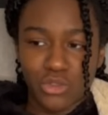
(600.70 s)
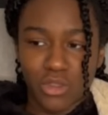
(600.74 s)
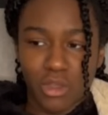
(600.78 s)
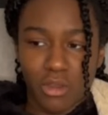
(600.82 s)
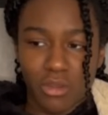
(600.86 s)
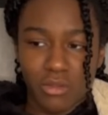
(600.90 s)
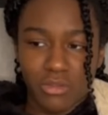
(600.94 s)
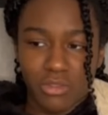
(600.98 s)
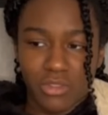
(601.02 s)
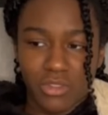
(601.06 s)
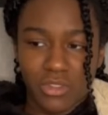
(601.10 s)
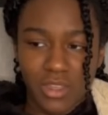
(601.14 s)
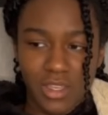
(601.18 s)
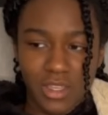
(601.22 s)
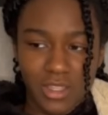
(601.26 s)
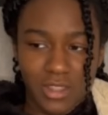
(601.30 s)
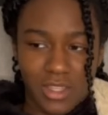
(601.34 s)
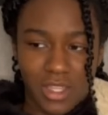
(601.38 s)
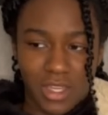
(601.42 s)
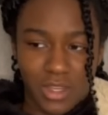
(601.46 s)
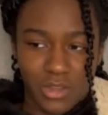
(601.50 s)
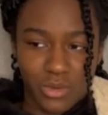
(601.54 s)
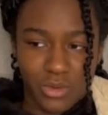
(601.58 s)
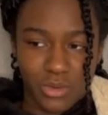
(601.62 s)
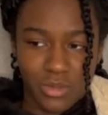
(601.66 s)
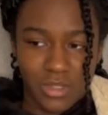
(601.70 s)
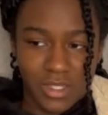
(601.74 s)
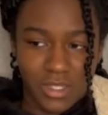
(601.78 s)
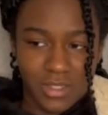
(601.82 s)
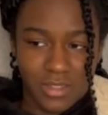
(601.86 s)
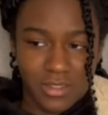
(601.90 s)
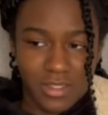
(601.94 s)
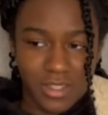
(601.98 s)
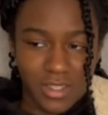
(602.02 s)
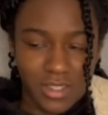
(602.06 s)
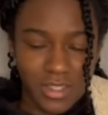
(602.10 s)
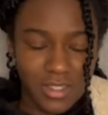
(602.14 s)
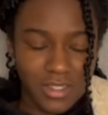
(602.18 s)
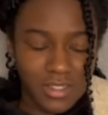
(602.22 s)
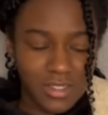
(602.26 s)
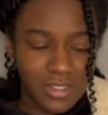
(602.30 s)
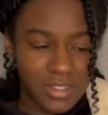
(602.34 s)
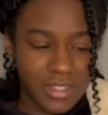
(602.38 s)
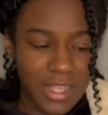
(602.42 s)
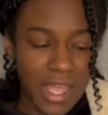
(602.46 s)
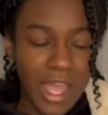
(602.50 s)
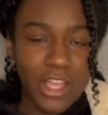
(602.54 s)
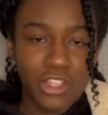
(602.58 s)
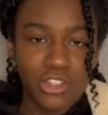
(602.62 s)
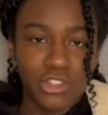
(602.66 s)
don't think that God
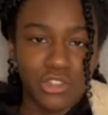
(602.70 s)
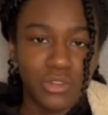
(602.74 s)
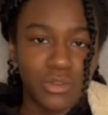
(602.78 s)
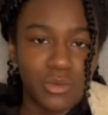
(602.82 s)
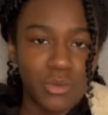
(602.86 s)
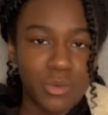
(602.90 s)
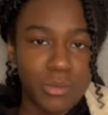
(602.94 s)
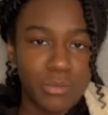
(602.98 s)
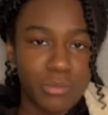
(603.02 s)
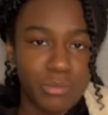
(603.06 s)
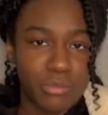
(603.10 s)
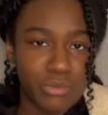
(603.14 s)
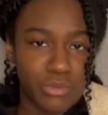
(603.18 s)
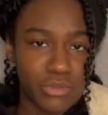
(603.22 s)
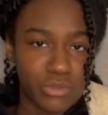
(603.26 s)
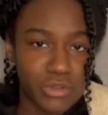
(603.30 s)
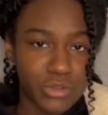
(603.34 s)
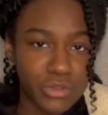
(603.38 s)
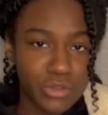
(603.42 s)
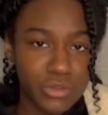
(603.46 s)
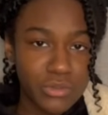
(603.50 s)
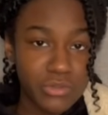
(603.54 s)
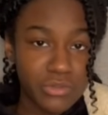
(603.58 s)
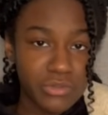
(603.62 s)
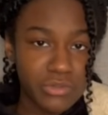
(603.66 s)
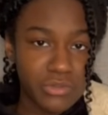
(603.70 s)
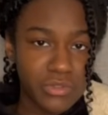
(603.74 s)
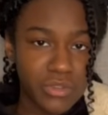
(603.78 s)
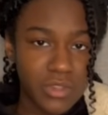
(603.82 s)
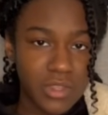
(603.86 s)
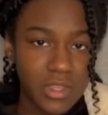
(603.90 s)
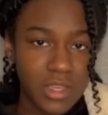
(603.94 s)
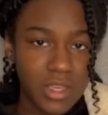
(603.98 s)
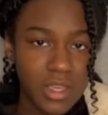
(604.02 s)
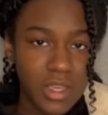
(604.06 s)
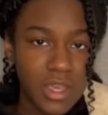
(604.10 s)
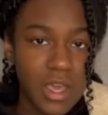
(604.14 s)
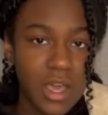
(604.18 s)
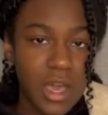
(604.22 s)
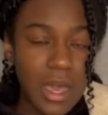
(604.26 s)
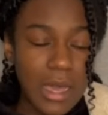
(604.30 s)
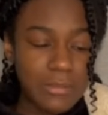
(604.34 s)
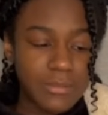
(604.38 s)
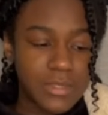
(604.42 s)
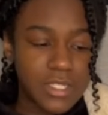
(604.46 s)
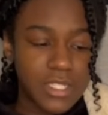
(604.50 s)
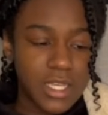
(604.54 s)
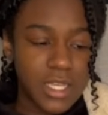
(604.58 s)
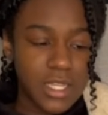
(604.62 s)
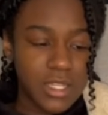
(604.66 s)
exists and you want proof,
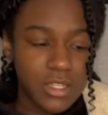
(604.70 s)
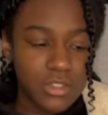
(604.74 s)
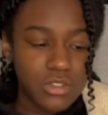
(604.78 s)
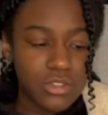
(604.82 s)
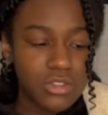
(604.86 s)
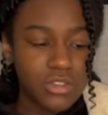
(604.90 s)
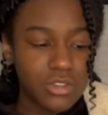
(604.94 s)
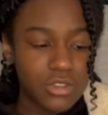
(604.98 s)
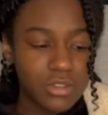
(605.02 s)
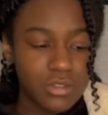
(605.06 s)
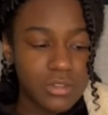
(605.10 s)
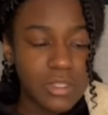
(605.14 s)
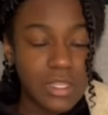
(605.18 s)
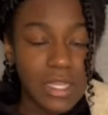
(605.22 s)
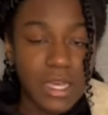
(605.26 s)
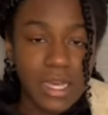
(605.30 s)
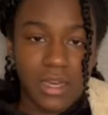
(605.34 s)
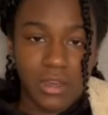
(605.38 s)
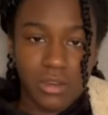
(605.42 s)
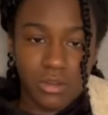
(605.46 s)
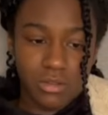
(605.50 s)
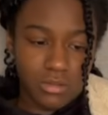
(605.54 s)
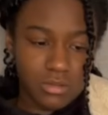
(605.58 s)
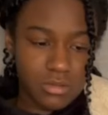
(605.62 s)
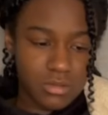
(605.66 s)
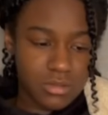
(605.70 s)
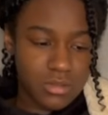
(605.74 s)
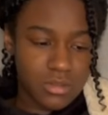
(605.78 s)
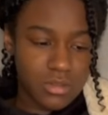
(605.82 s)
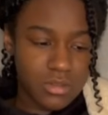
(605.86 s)
I'm telling you now,